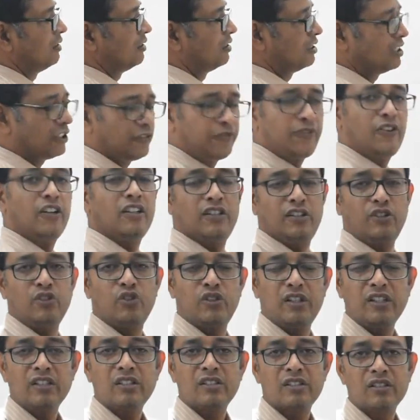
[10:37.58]
different
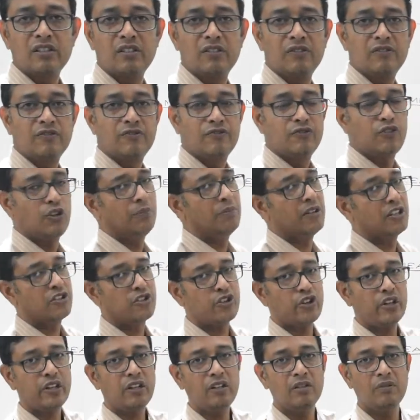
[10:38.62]
units for
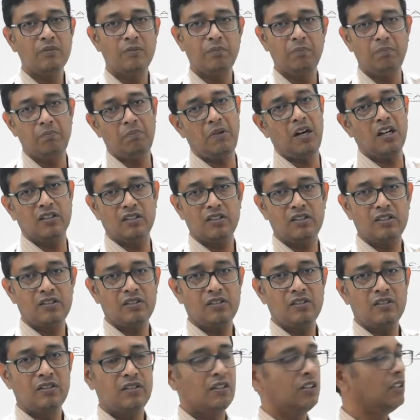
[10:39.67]
measuring
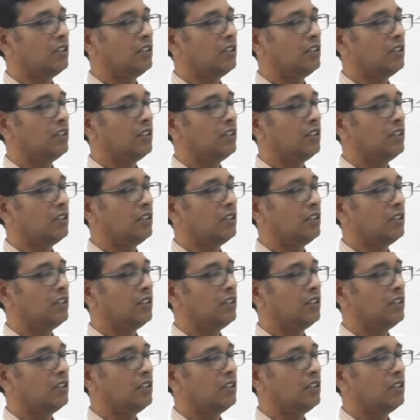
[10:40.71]
mass.